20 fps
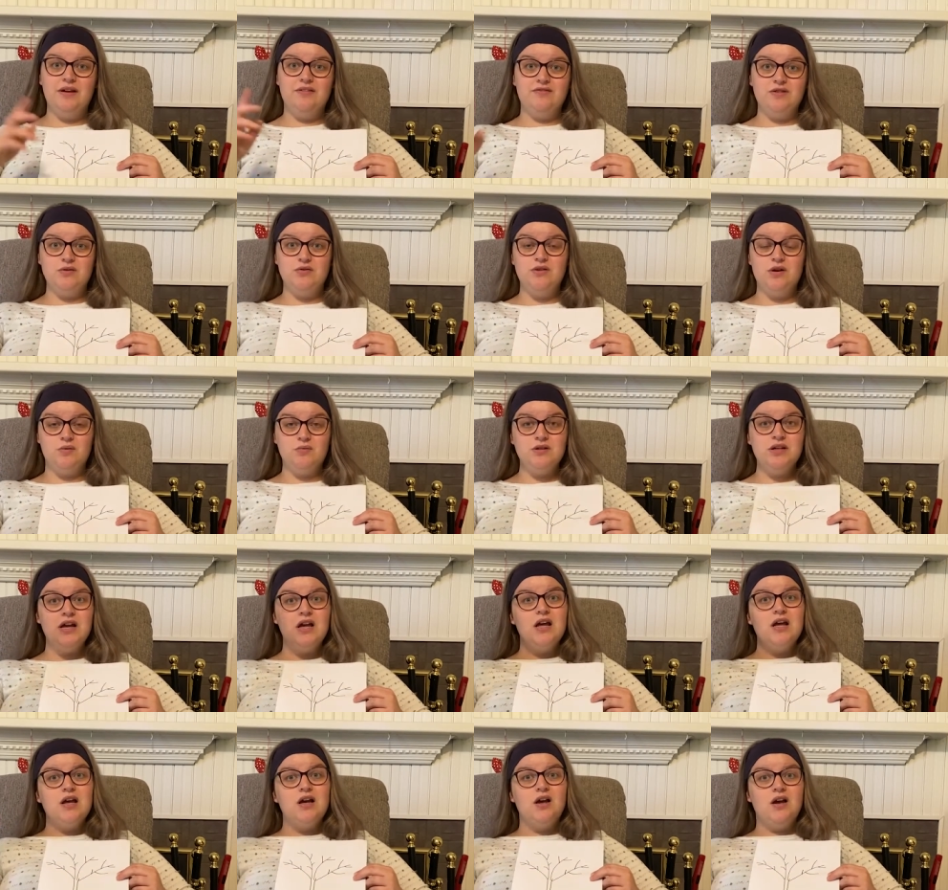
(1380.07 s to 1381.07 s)
If you don't,
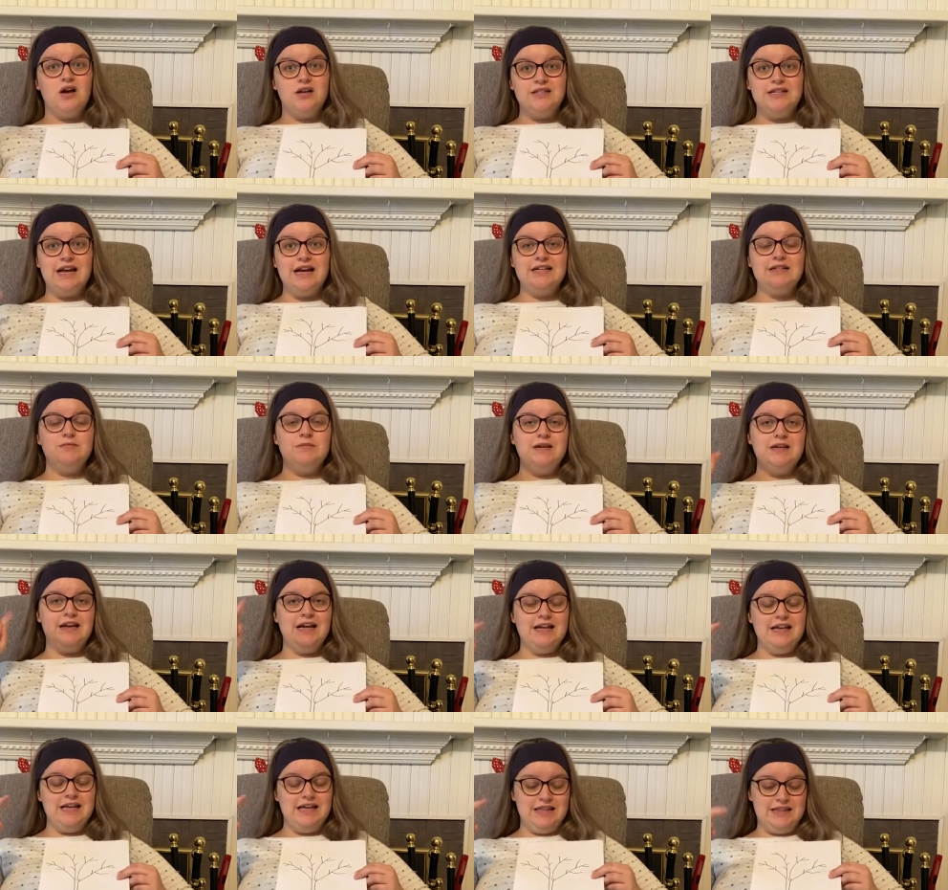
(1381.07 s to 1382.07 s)
contact me and
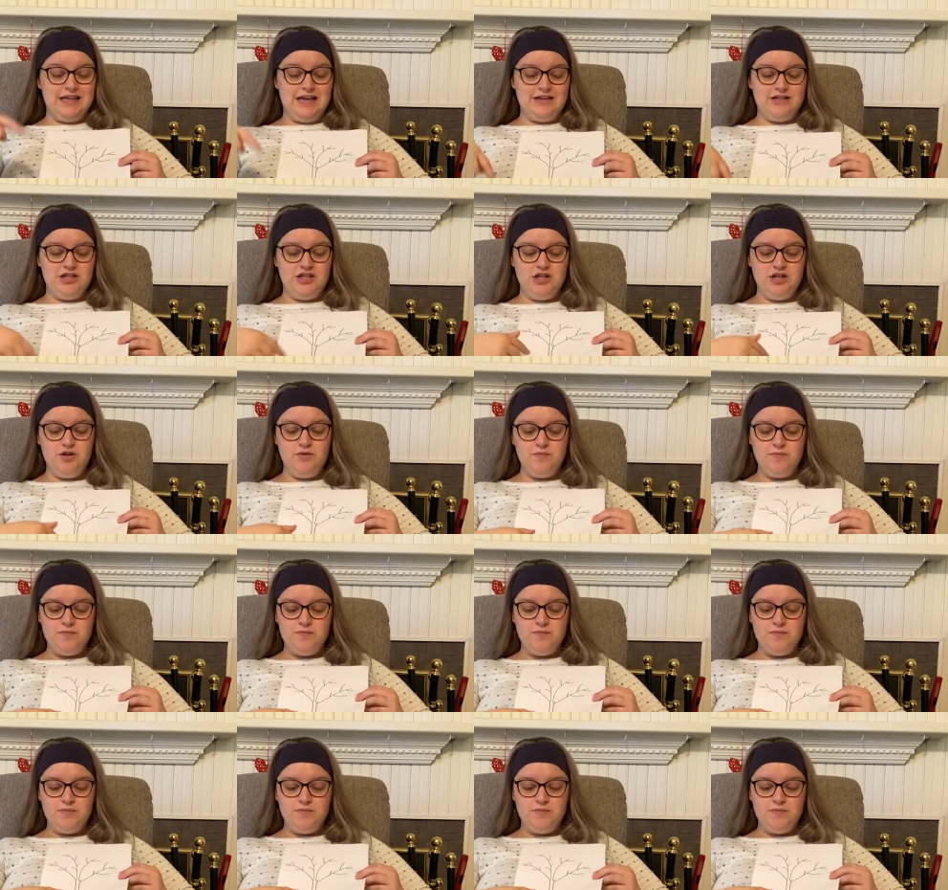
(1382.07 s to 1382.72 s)
I can get that to you.